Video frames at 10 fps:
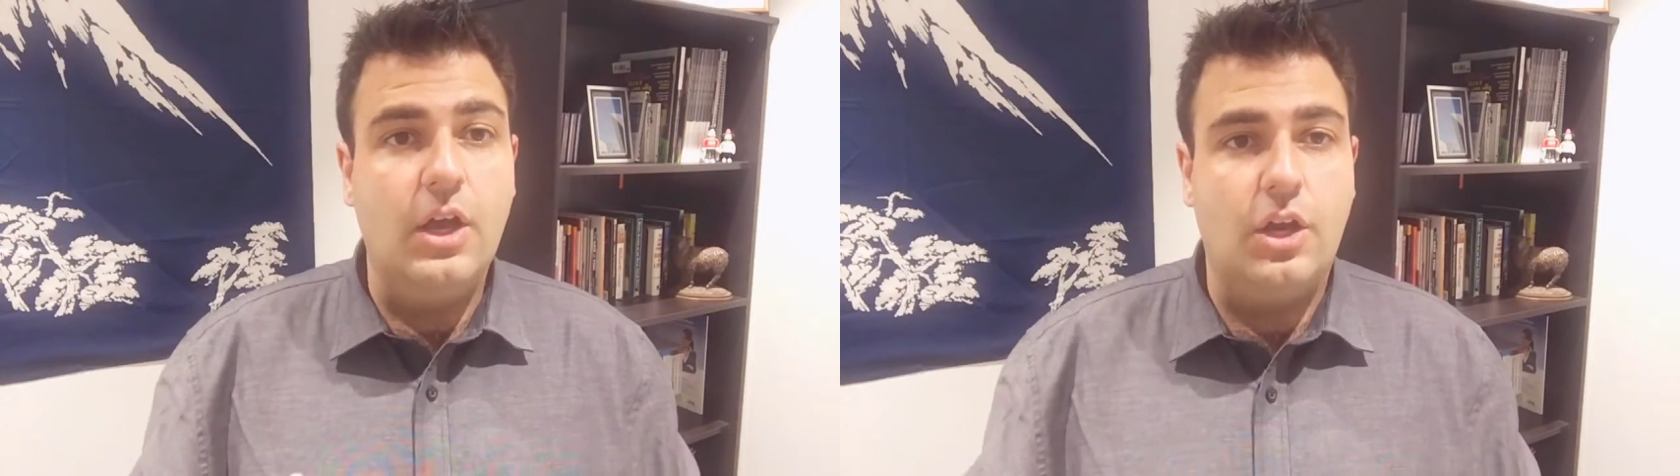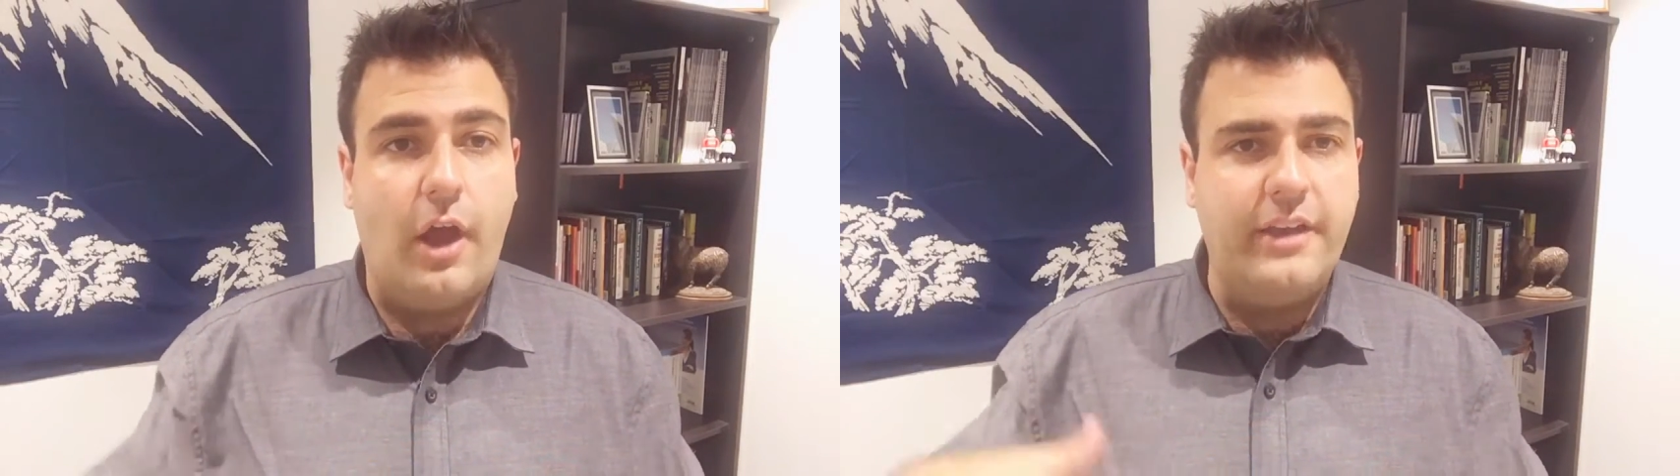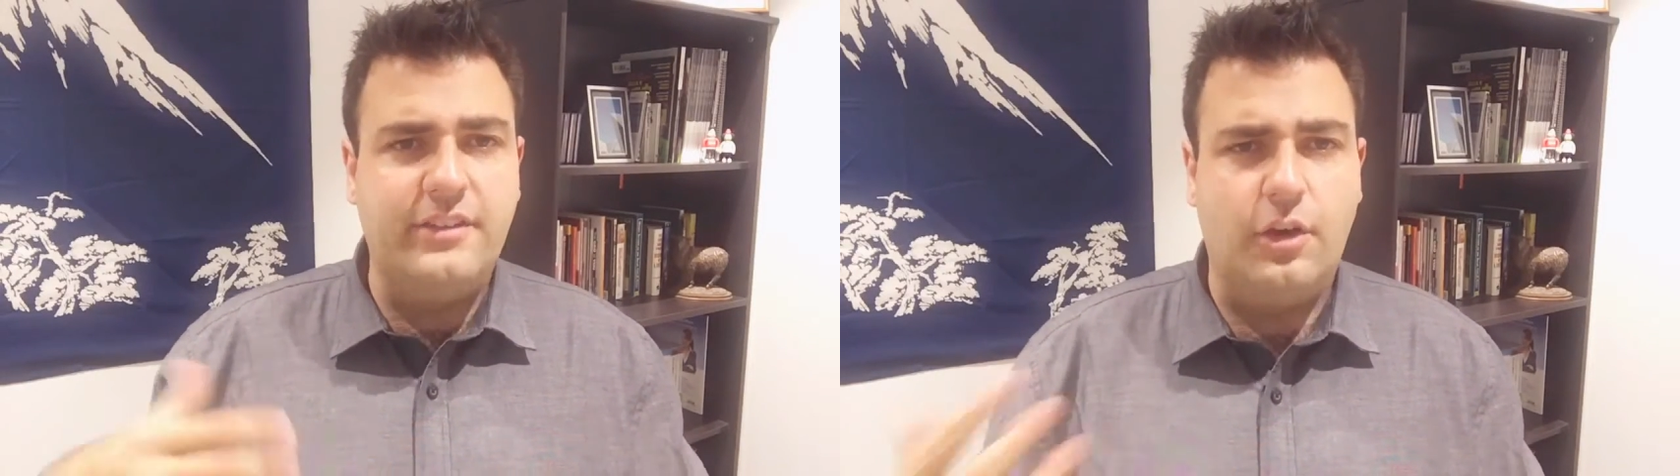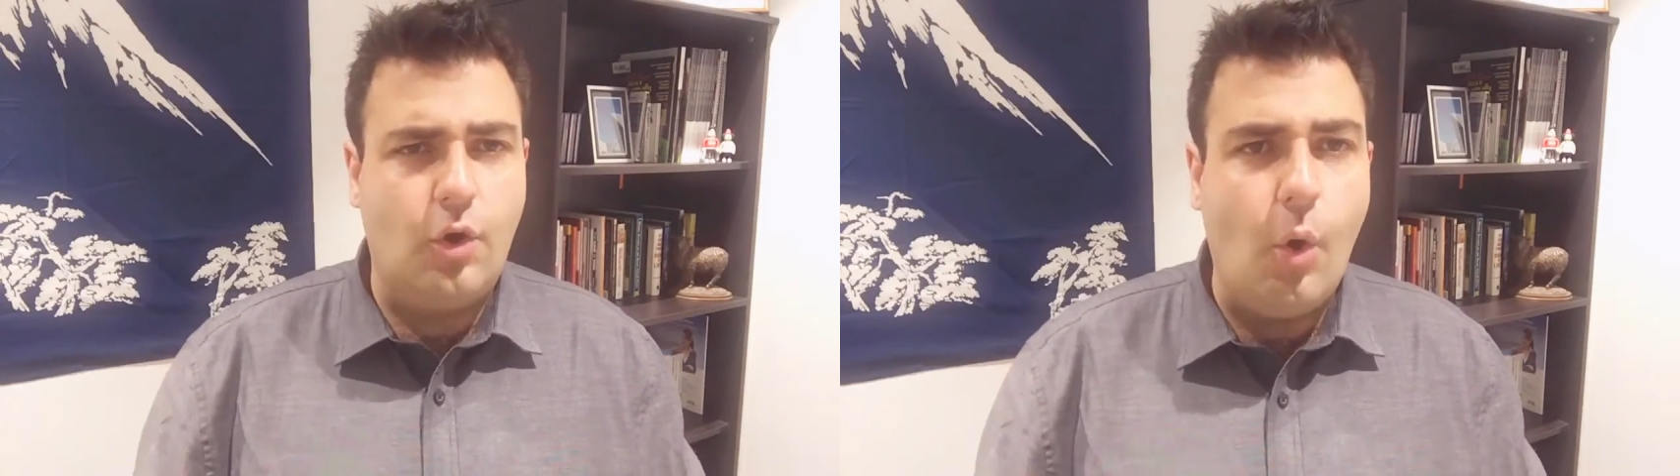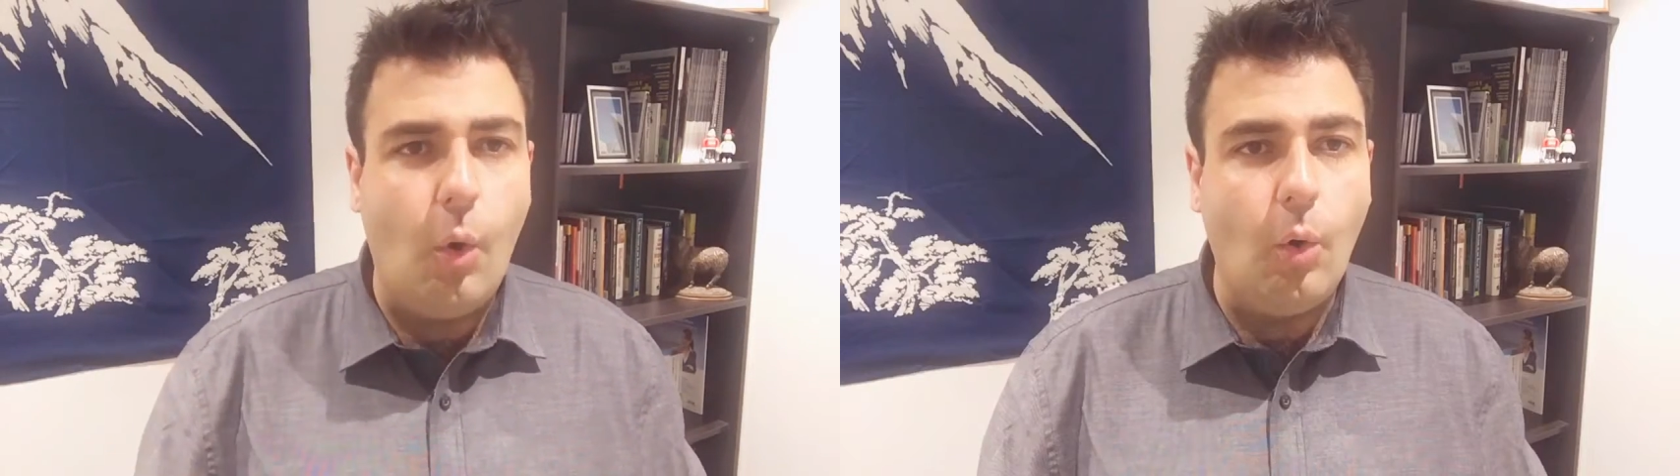you know, is it a
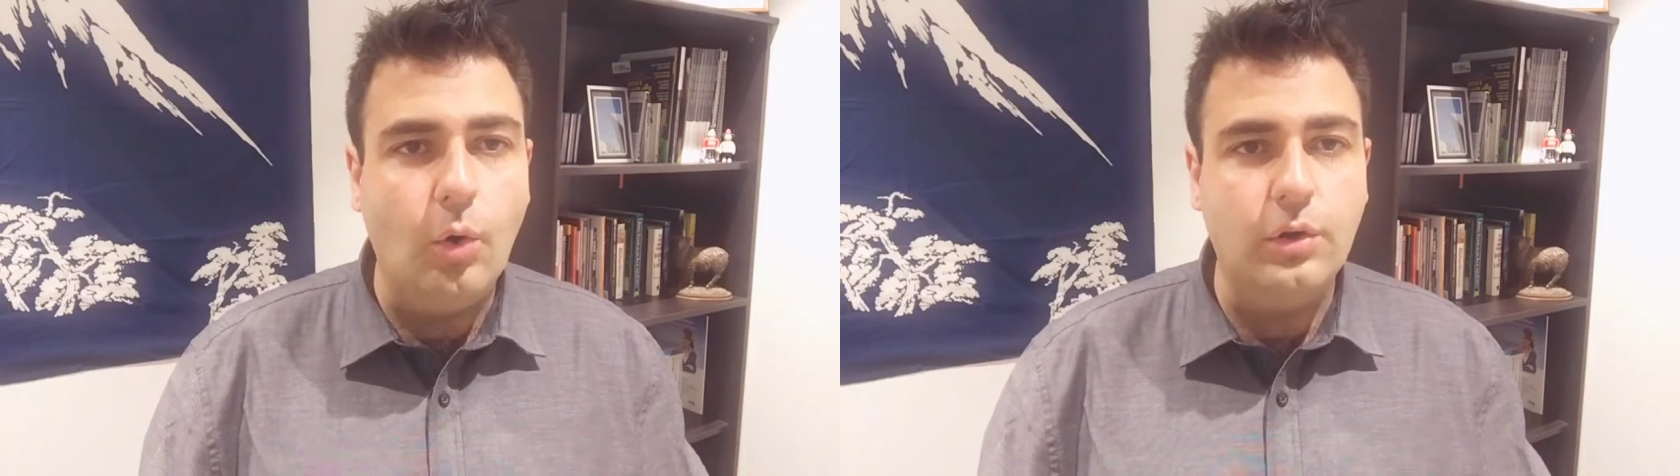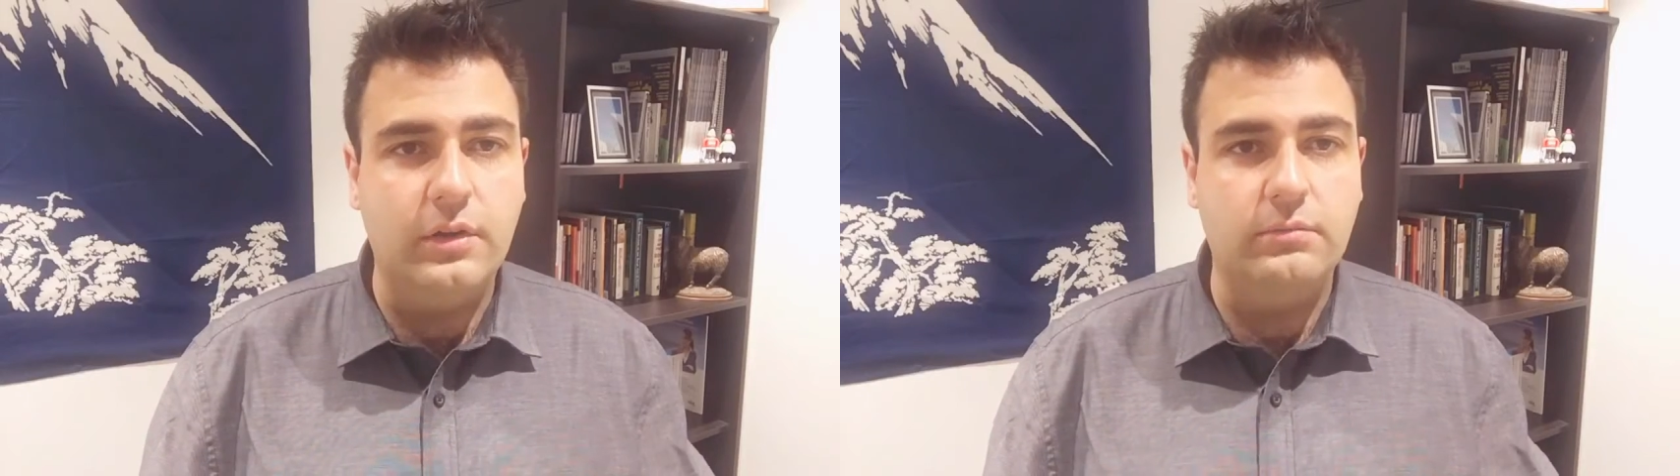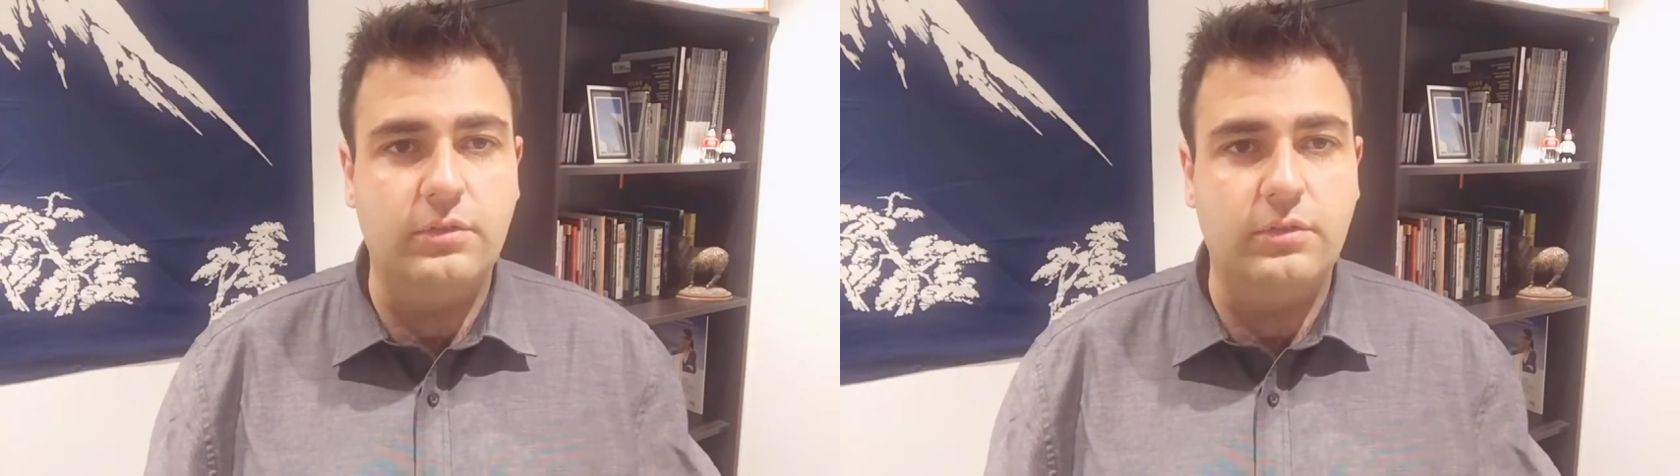call?